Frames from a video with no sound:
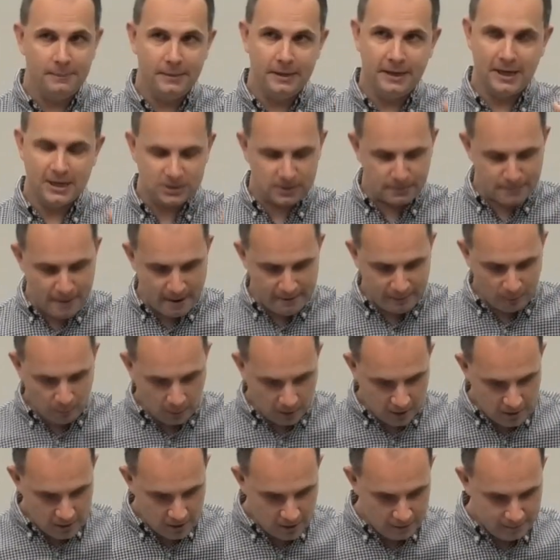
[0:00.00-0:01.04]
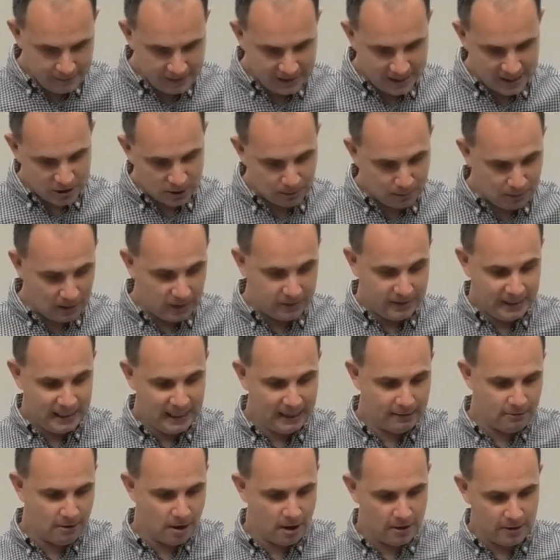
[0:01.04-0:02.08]
He gets to marry one of them. He gets to play the
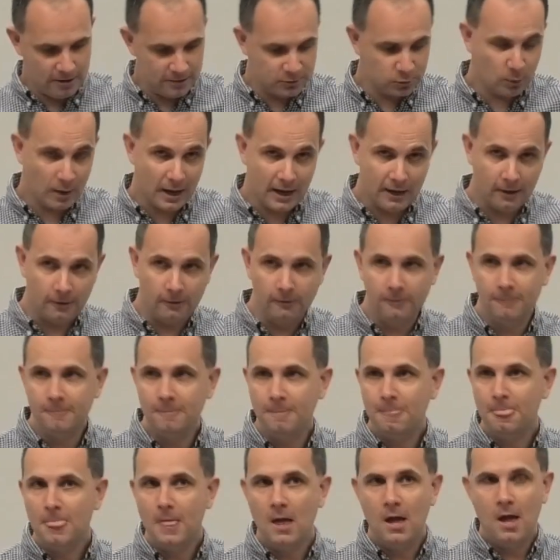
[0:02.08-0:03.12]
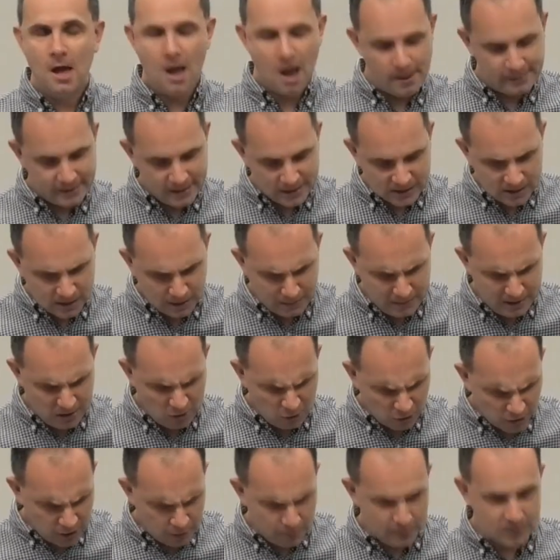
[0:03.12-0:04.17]
hero as well. And there's some
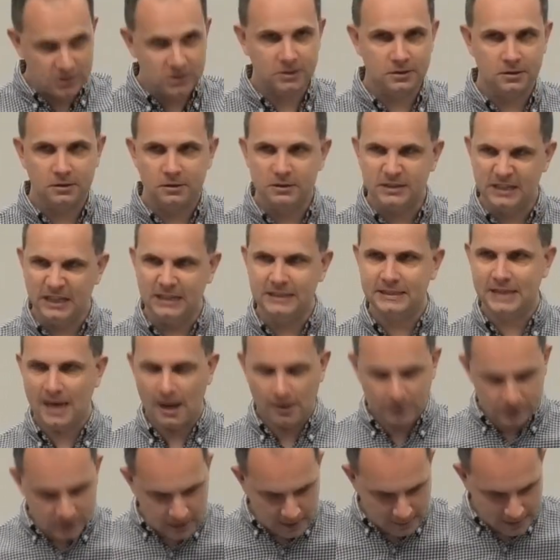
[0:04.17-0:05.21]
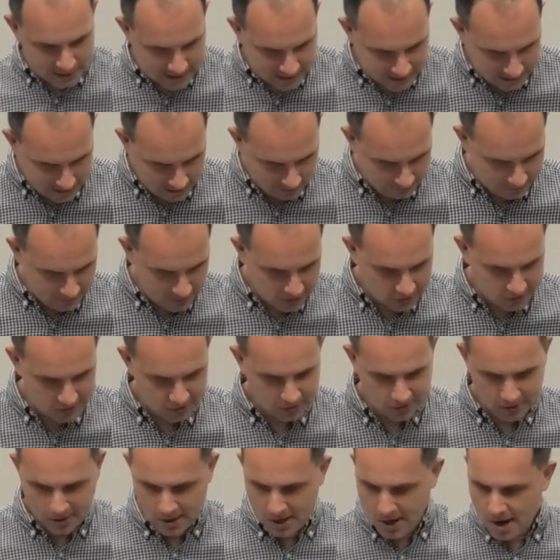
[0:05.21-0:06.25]
innocuous detail, so it
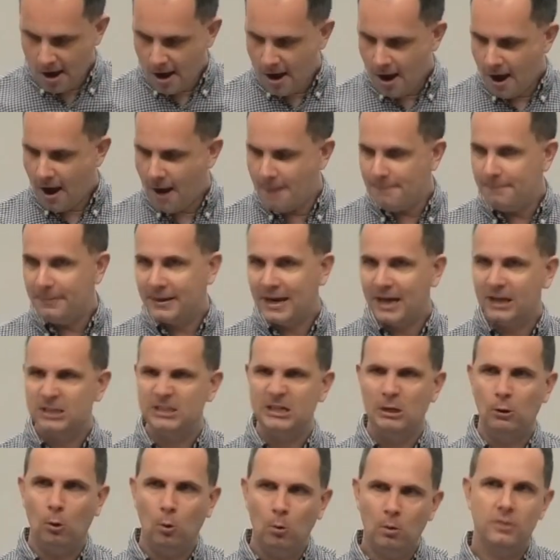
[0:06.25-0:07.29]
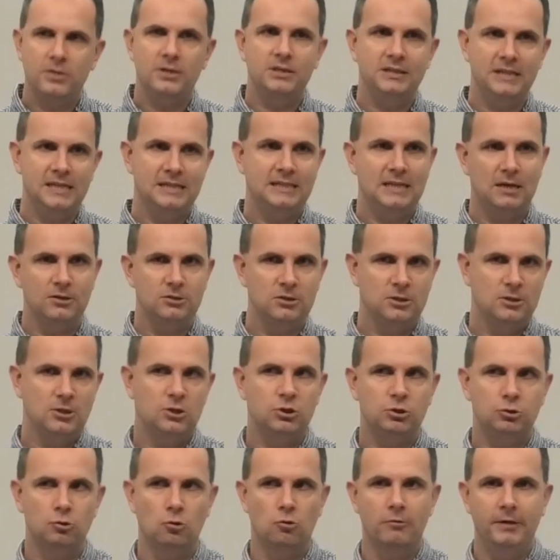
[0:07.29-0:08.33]
seems. But actually, all of the details in
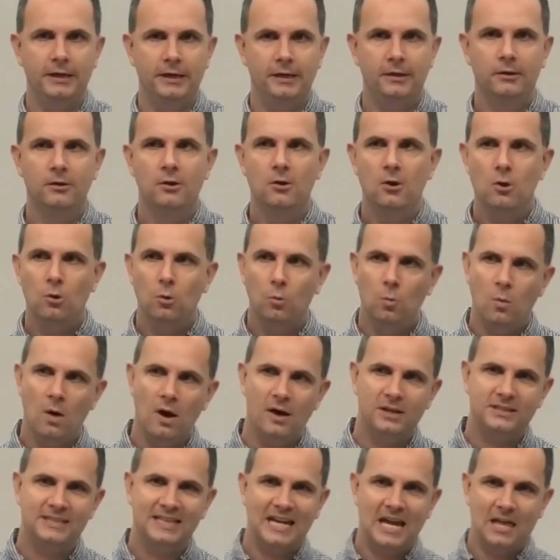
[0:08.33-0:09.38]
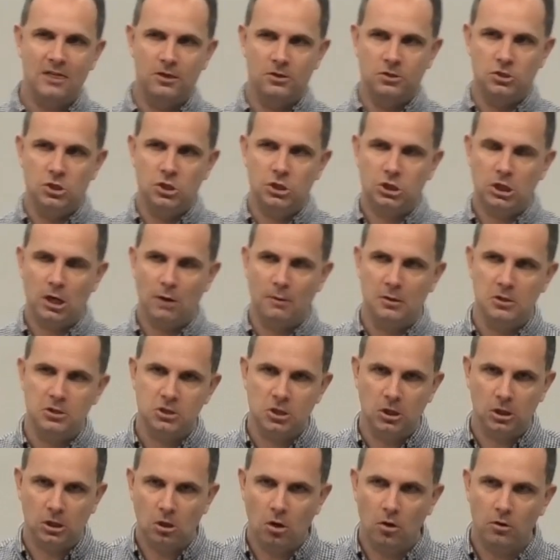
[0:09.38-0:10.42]
this story work together to show us
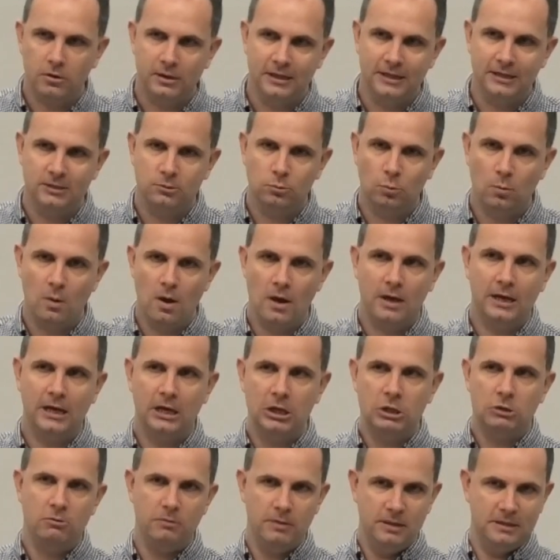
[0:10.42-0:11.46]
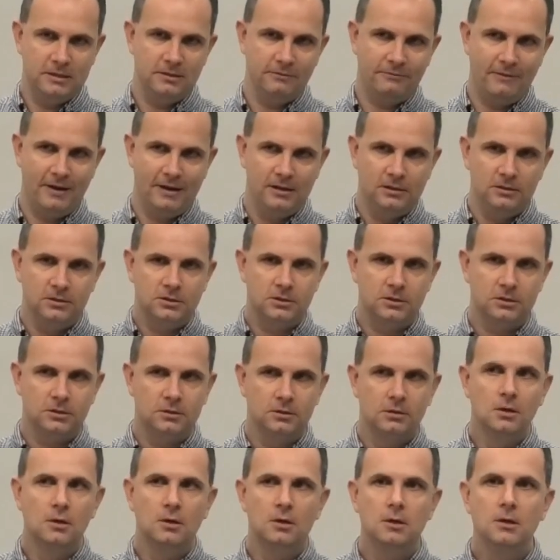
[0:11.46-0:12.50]
that God is working through these events
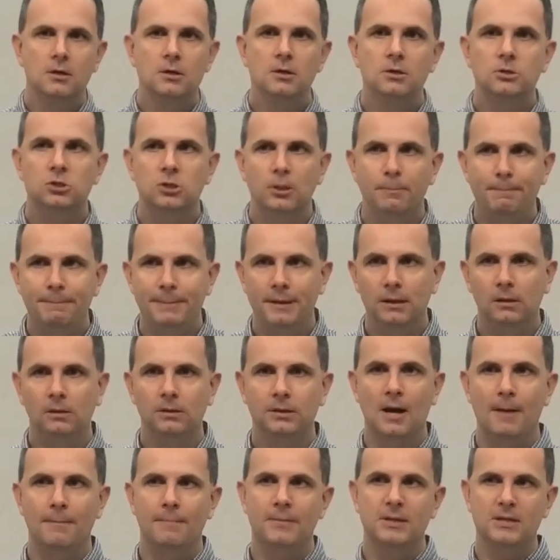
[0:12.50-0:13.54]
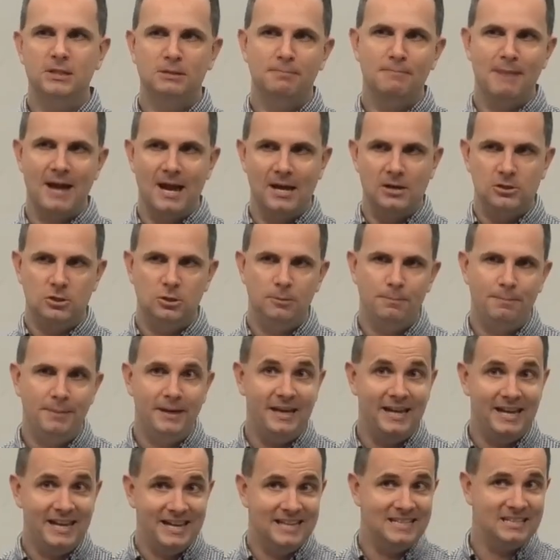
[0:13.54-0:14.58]
to build up this man to
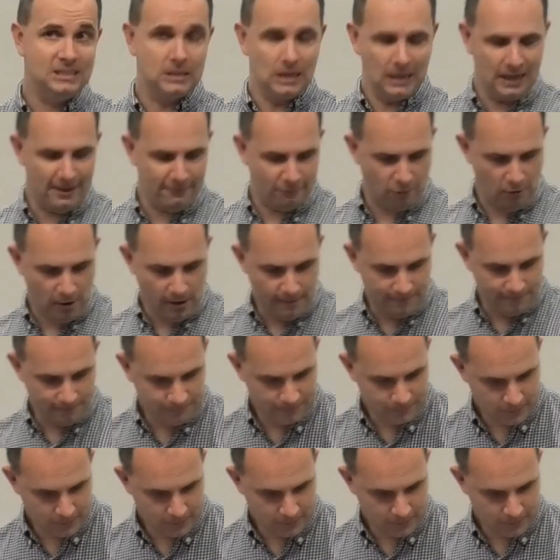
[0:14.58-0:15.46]
be his deliverer,